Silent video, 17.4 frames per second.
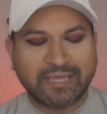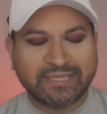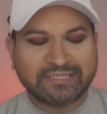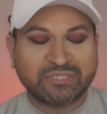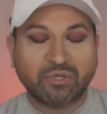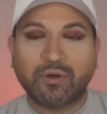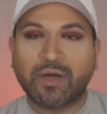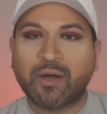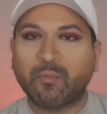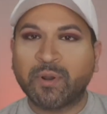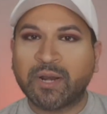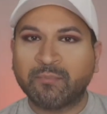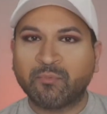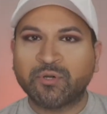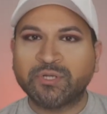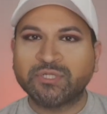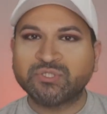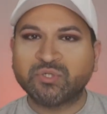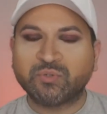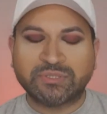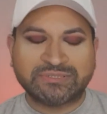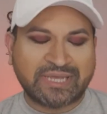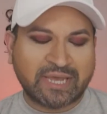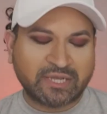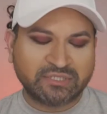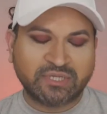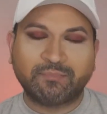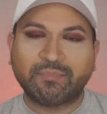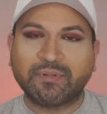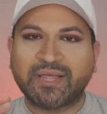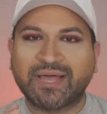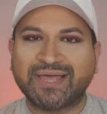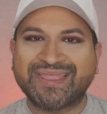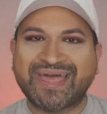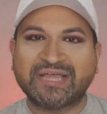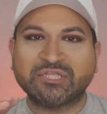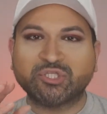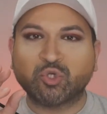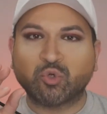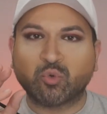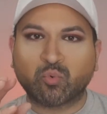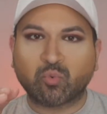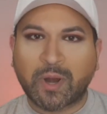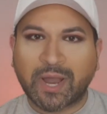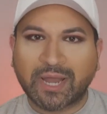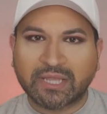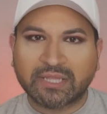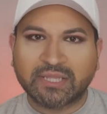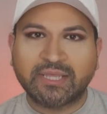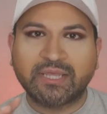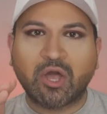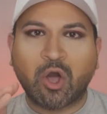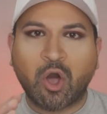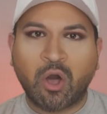So what I'm going to do is actually apply that directly